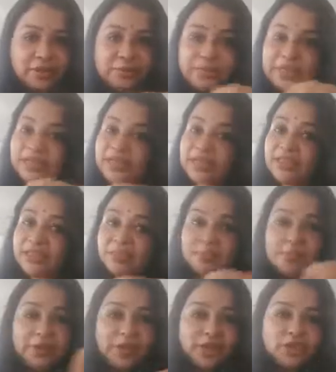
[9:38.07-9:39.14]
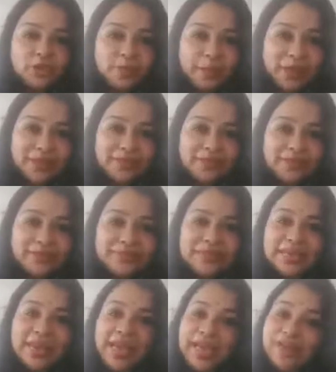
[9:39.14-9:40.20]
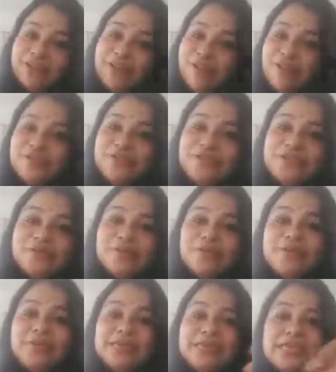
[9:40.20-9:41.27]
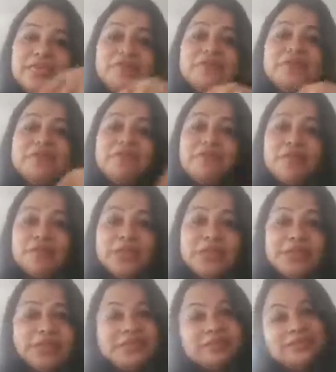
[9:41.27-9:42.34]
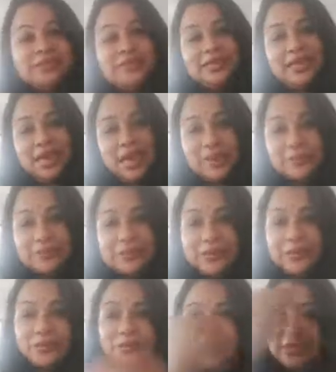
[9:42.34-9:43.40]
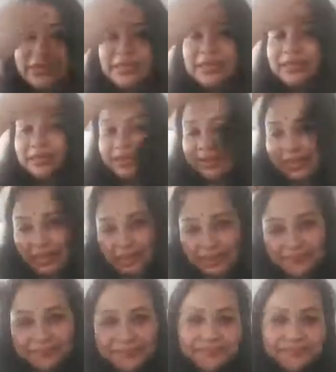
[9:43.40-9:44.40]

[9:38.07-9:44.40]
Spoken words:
maintain the pH balance, and also keep the follicles absolutely clean.